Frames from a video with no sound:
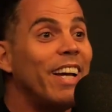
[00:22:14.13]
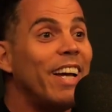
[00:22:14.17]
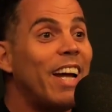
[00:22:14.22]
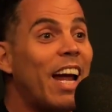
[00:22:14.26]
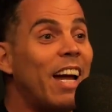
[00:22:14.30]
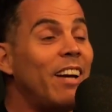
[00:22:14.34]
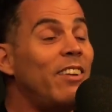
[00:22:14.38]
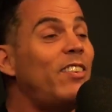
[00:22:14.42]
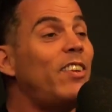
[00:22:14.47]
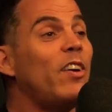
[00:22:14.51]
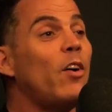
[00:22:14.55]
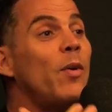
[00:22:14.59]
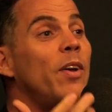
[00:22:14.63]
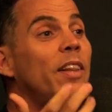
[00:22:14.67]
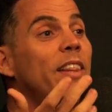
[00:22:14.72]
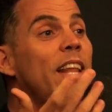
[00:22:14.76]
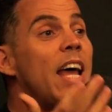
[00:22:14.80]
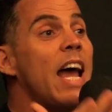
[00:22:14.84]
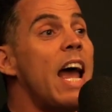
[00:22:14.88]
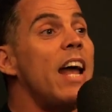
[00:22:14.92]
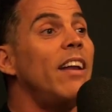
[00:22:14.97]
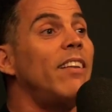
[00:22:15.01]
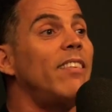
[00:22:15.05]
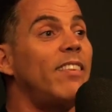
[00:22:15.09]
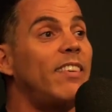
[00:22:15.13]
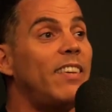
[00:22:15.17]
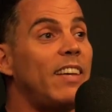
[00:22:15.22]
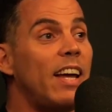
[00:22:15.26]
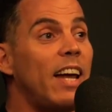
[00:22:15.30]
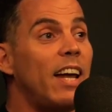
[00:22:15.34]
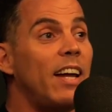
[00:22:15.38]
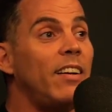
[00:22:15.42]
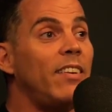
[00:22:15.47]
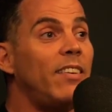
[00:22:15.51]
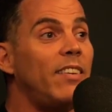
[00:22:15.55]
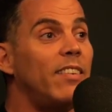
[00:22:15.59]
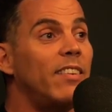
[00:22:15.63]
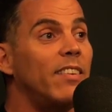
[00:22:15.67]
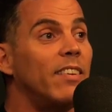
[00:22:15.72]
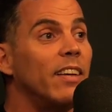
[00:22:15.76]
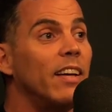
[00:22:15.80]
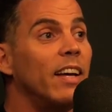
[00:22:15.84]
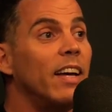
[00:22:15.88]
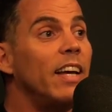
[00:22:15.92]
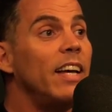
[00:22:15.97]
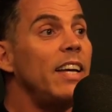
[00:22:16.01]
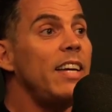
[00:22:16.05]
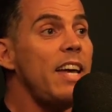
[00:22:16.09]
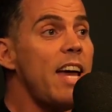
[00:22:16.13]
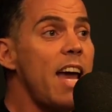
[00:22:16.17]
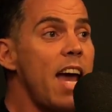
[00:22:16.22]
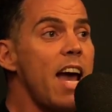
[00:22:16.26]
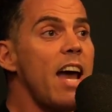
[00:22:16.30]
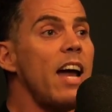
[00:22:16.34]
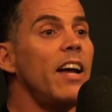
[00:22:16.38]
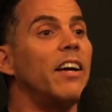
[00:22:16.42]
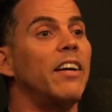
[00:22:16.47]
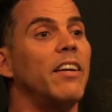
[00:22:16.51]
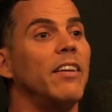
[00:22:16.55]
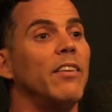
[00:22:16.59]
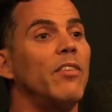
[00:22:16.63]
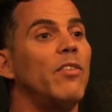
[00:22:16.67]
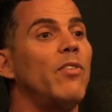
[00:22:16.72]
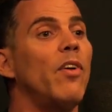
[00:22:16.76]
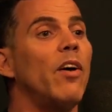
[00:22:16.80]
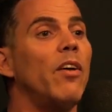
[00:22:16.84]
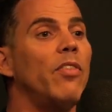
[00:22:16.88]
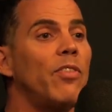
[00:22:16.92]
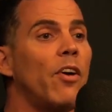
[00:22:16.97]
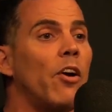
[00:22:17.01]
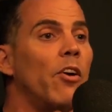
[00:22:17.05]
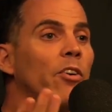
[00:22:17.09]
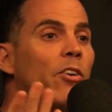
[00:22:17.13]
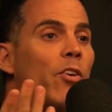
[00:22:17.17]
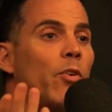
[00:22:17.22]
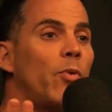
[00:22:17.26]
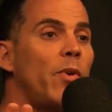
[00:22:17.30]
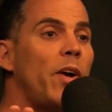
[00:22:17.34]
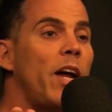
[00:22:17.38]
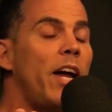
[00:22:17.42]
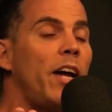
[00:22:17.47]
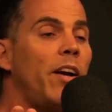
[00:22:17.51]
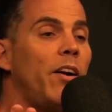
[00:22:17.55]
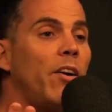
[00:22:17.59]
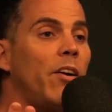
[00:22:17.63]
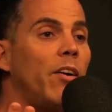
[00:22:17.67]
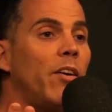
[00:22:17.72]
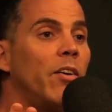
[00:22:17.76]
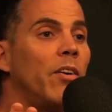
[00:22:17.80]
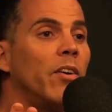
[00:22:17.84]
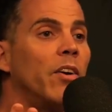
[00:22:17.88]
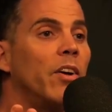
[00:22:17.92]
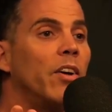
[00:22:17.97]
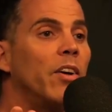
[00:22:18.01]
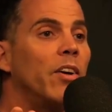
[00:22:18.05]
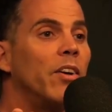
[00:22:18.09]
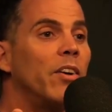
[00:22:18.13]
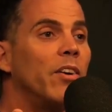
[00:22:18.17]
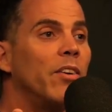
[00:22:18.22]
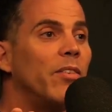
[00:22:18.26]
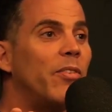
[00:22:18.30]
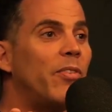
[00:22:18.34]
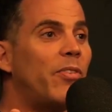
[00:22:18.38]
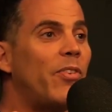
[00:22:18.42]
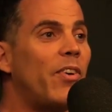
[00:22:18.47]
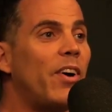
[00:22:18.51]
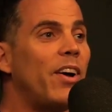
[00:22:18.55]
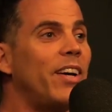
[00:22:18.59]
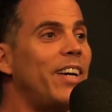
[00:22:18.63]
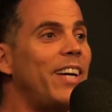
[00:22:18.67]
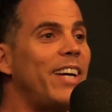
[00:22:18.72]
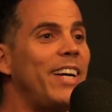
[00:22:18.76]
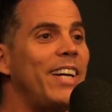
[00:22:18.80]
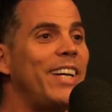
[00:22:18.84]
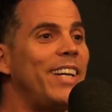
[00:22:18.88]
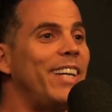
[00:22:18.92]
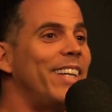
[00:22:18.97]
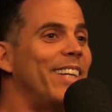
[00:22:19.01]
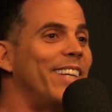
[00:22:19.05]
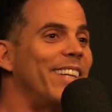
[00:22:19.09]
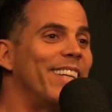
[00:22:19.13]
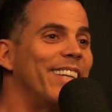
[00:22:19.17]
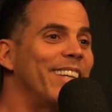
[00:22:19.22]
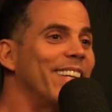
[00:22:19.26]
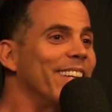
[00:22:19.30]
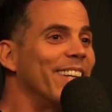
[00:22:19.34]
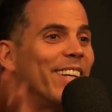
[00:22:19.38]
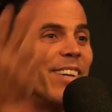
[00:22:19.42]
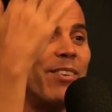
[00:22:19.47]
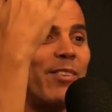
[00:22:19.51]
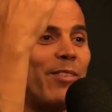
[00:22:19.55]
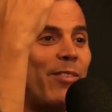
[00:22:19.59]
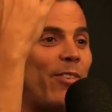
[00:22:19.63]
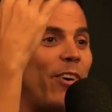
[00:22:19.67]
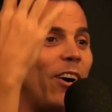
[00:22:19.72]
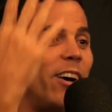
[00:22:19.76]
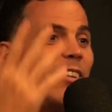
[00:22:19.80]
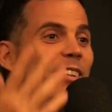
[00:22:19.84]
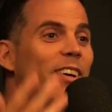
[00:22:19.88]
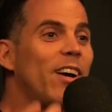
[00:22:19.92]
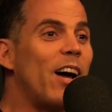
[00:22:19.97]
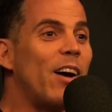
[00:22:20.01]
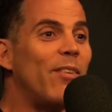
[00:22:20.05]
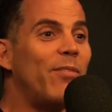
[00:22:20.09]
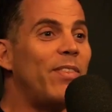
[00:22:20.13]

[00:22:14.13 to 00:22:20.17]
And so in that sense, yeah, our creator fucking fucked up.